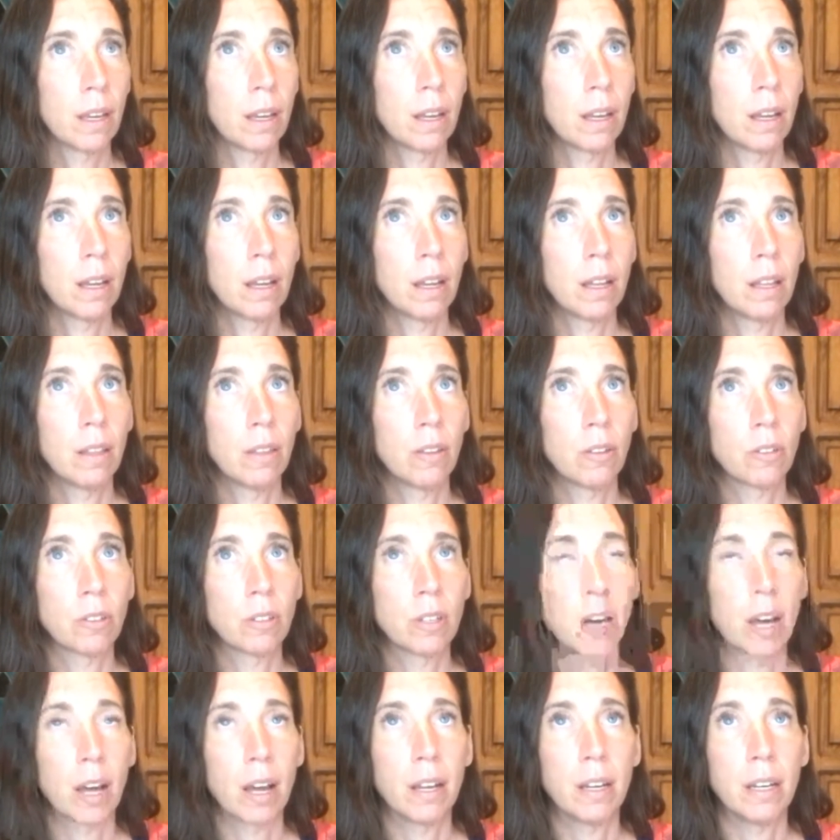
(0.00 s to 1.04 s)
And there's
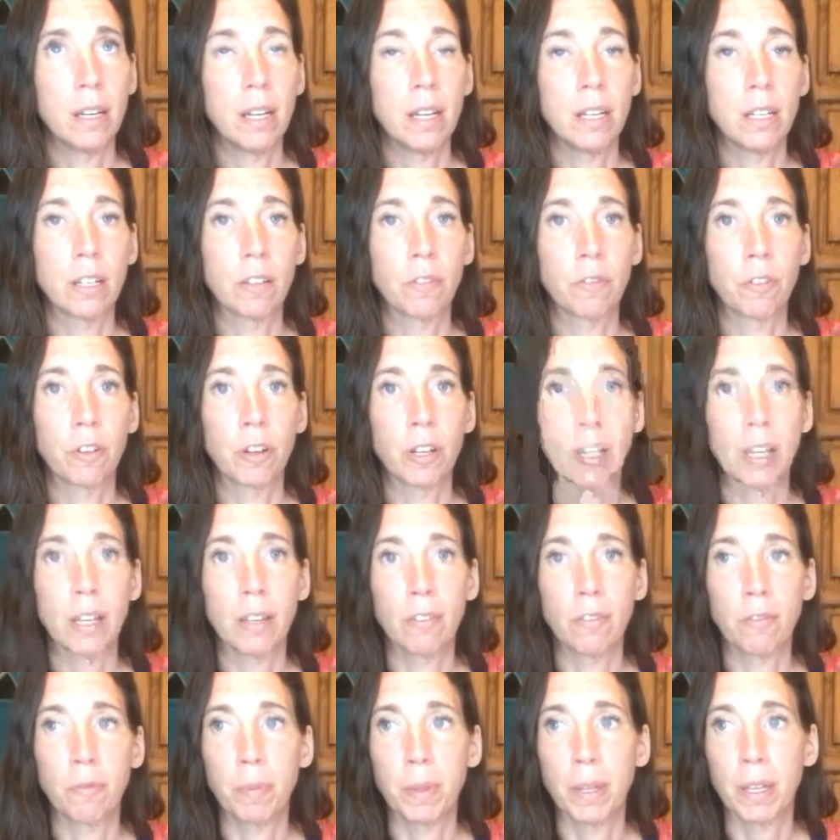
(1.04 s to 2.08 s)
not a need to
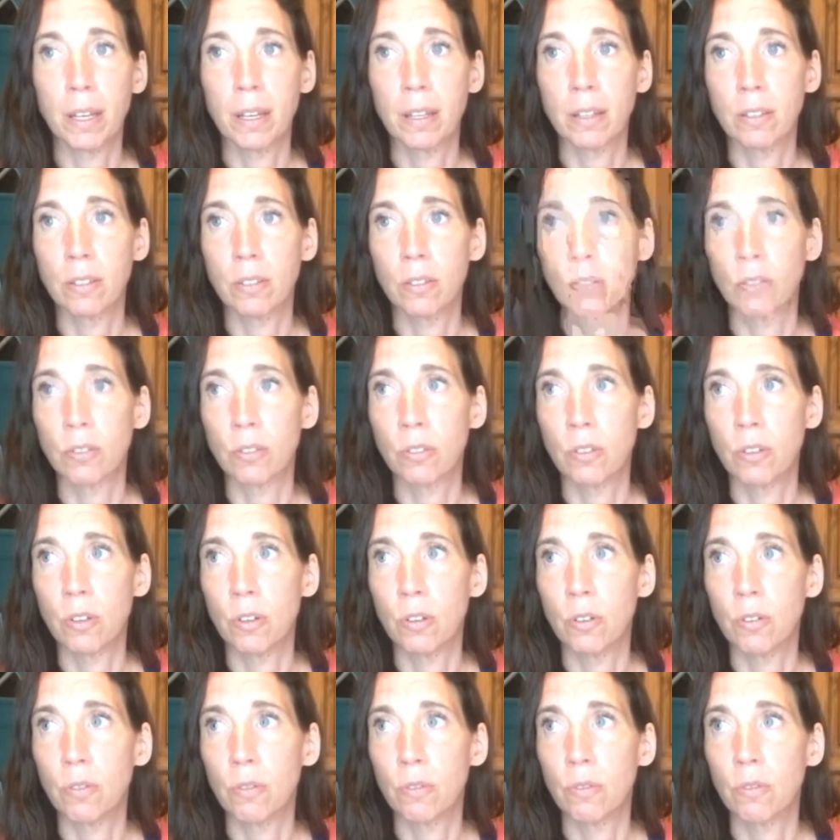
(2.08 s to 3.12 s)
forgive because there's
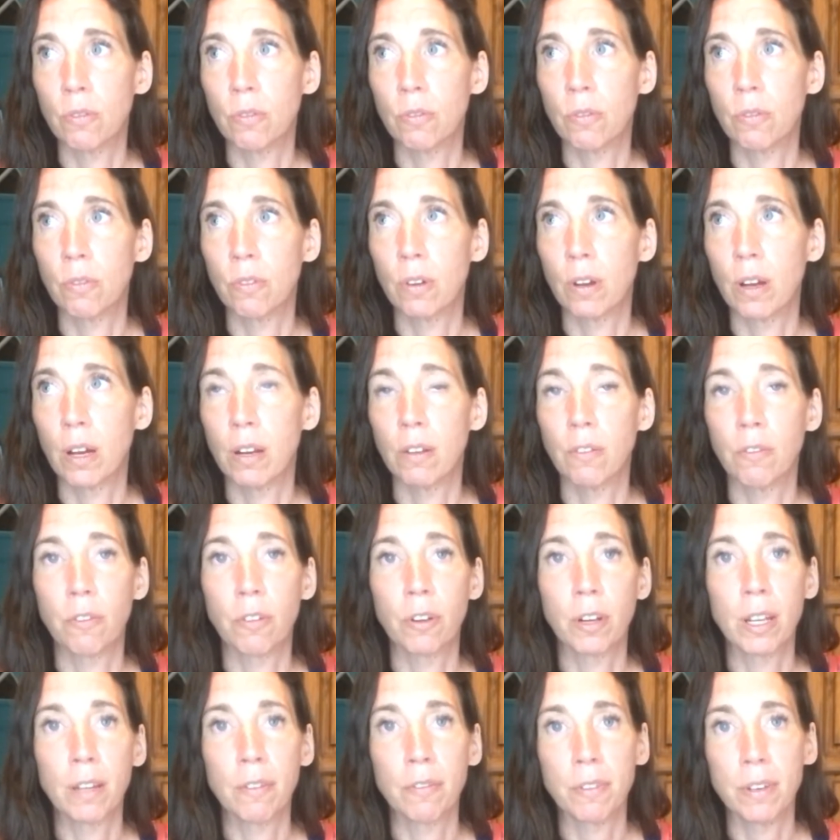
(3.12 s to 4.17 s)
no
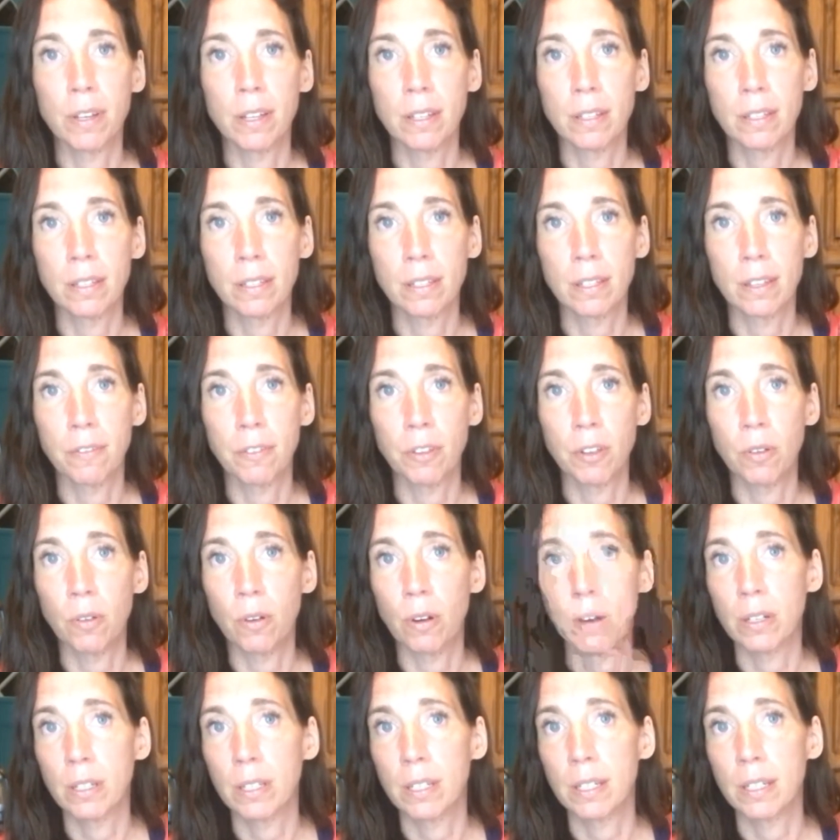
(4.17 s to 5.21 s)
unforgiveness if you
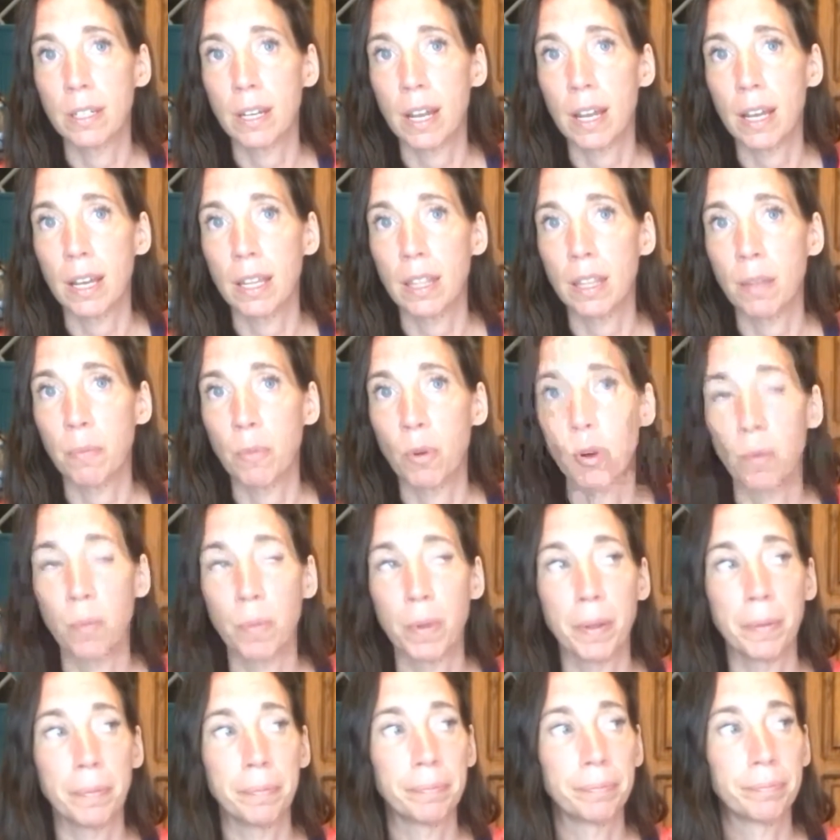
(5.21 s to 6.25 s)
are staying in the
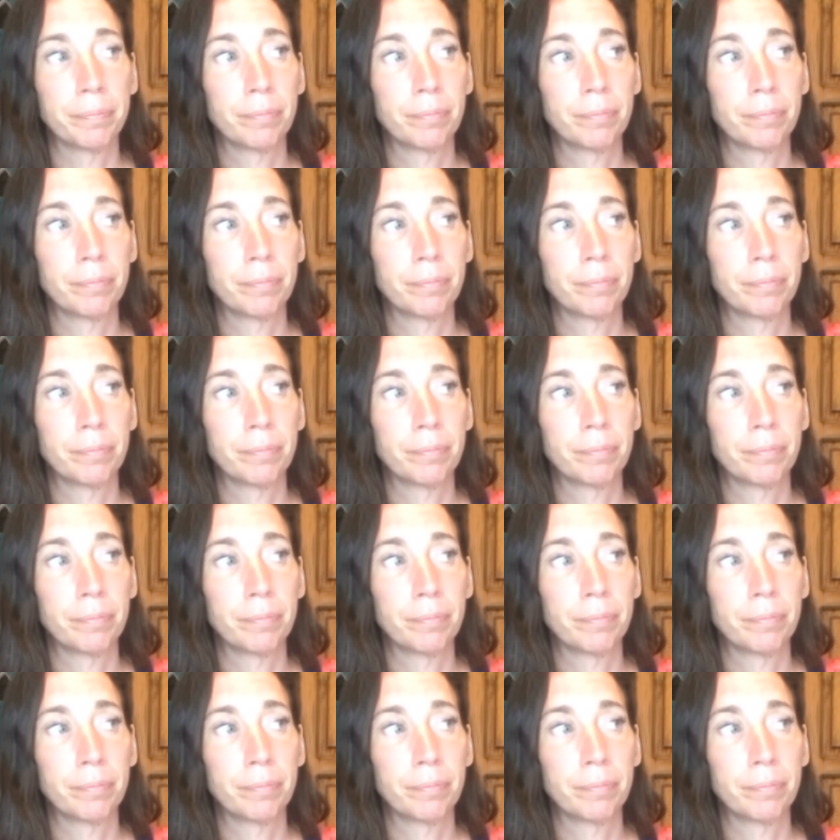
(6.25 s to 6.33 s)
moment.